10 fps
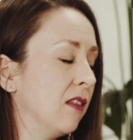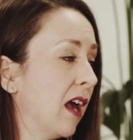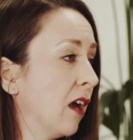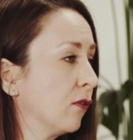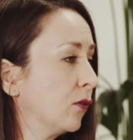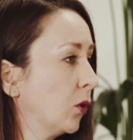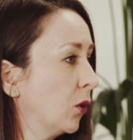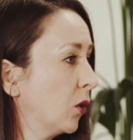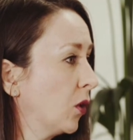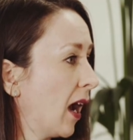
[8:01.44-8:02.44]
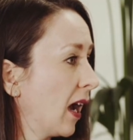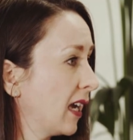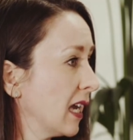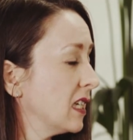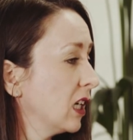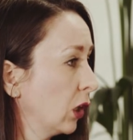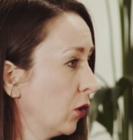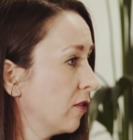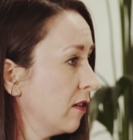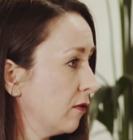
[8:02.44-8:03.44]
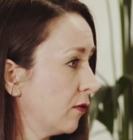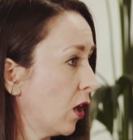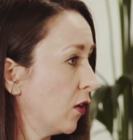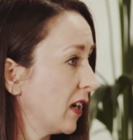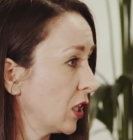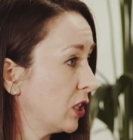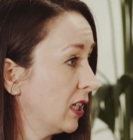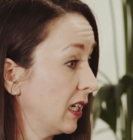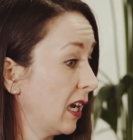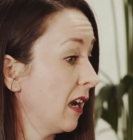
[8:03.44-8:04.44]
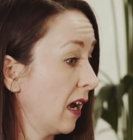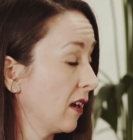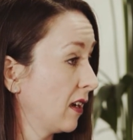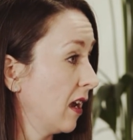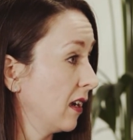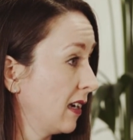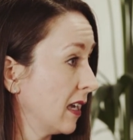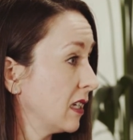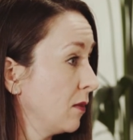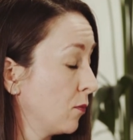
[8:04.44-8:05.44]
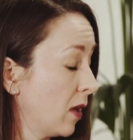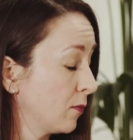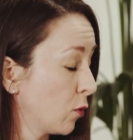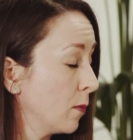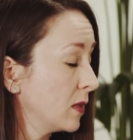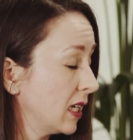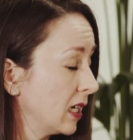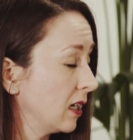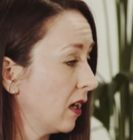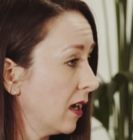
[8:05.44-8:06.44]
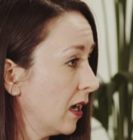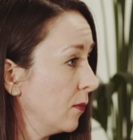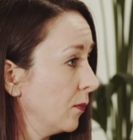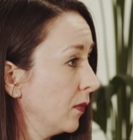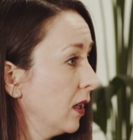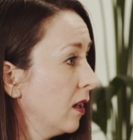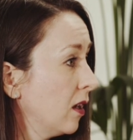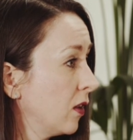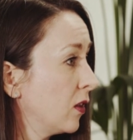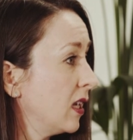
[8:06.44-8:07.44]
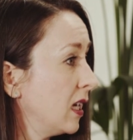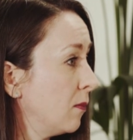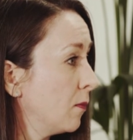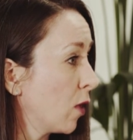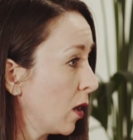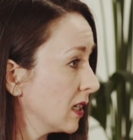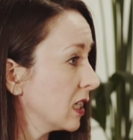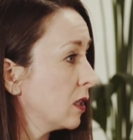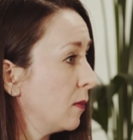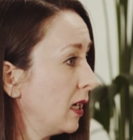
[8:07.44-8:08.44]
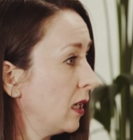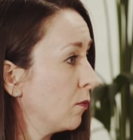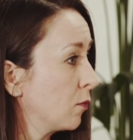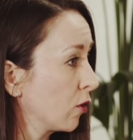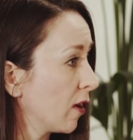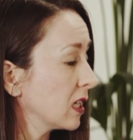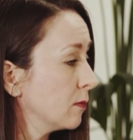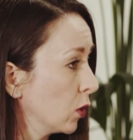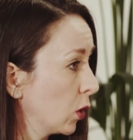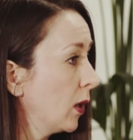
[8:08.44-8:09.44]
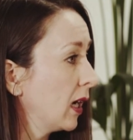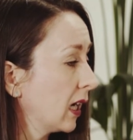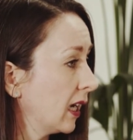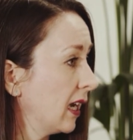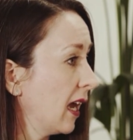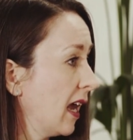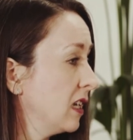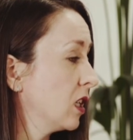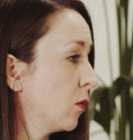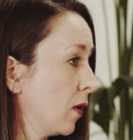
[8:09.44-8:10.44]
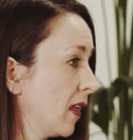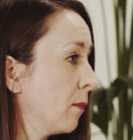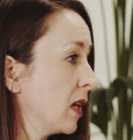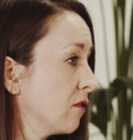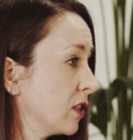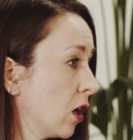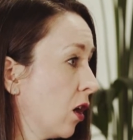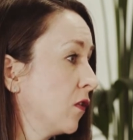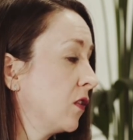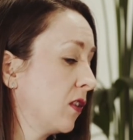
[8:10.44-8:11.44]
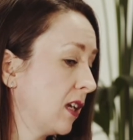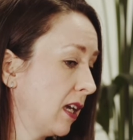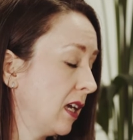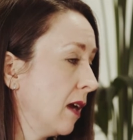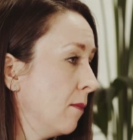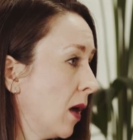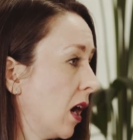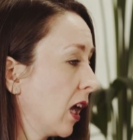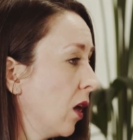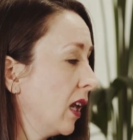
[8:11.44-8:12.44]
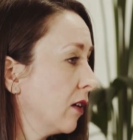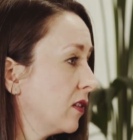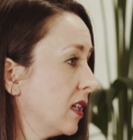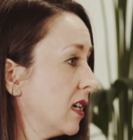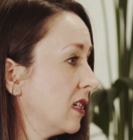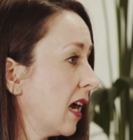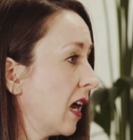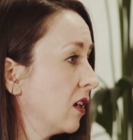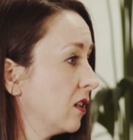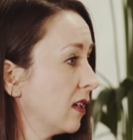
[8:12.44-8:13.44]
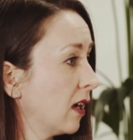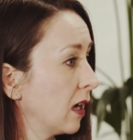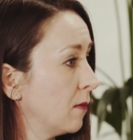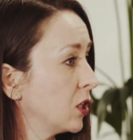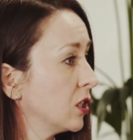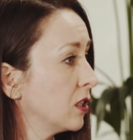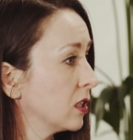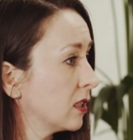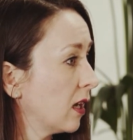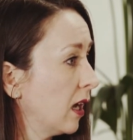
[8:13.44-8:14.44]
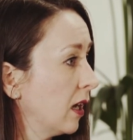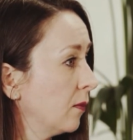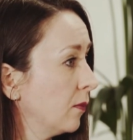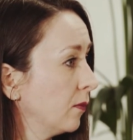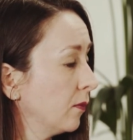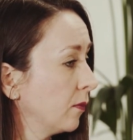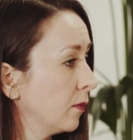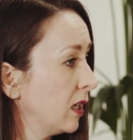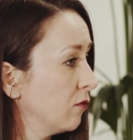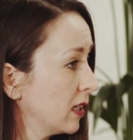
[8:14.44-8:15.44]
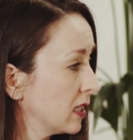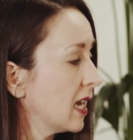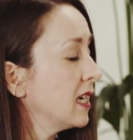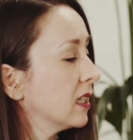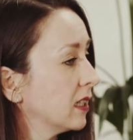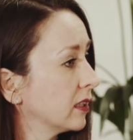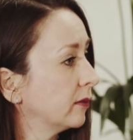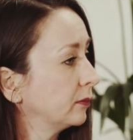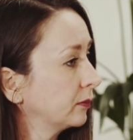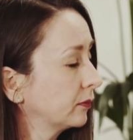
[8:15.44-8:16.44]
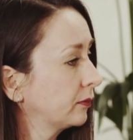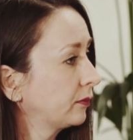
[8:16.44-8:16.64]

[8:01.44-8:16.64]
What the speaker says: therefore getting a lawyer involved actually and prompting the process to be progressed more quickly ended up with that being resolved, the embargo lifted and admissions being reinstated. And